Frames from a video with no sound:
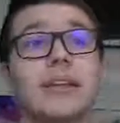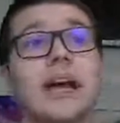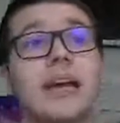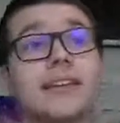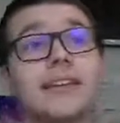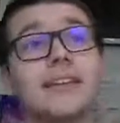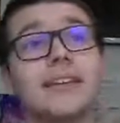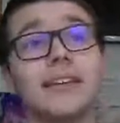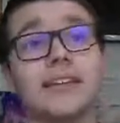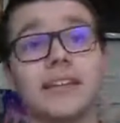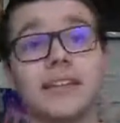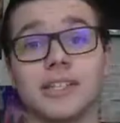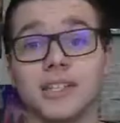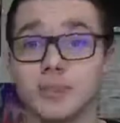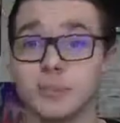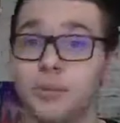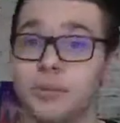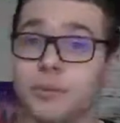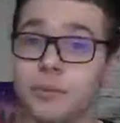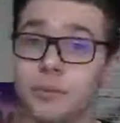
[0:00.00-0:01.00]
I think
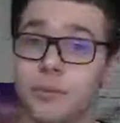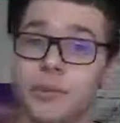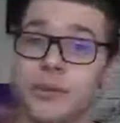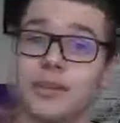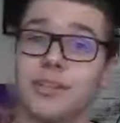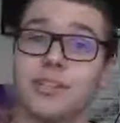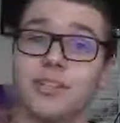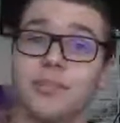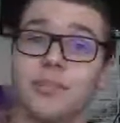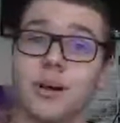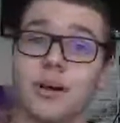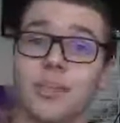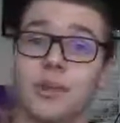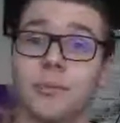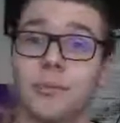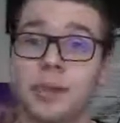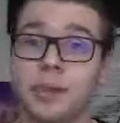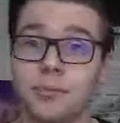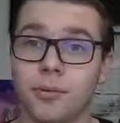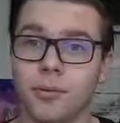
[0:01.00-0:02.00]
this movie will get to other
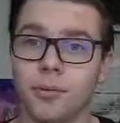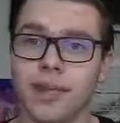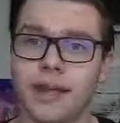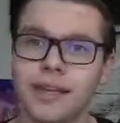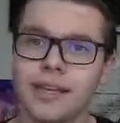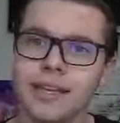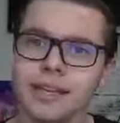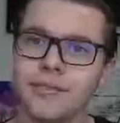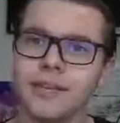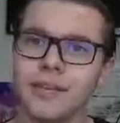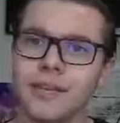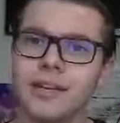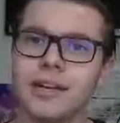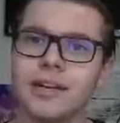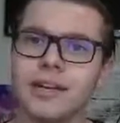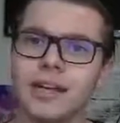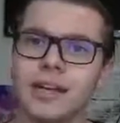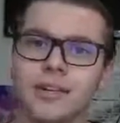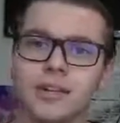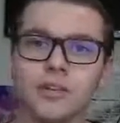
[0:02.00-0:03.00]
people that
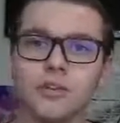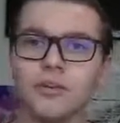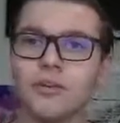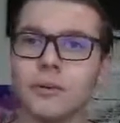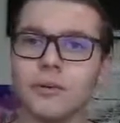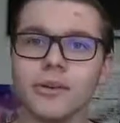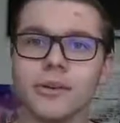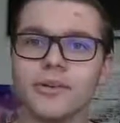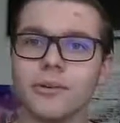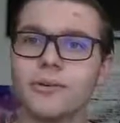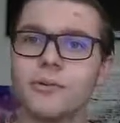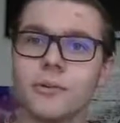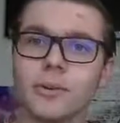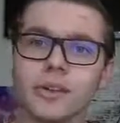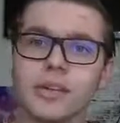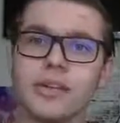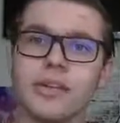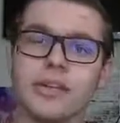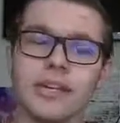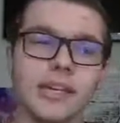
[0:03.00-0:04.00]
you don't even
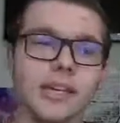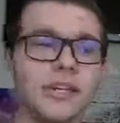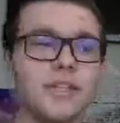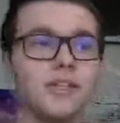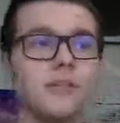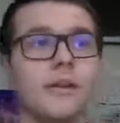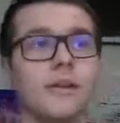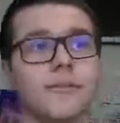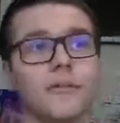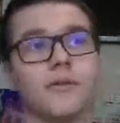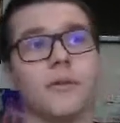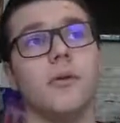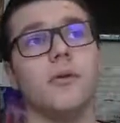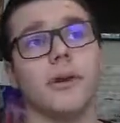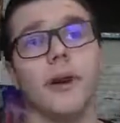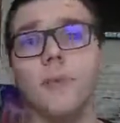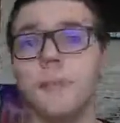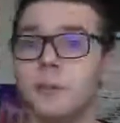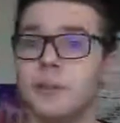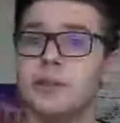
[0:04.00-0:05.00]
really need to have grown
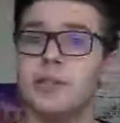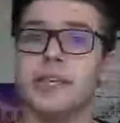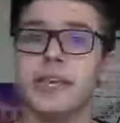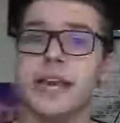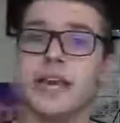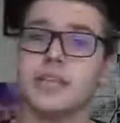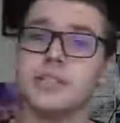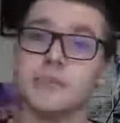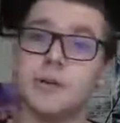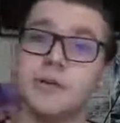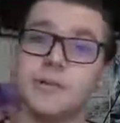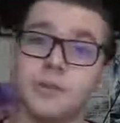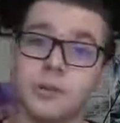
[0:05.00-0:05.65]
up with the X-Men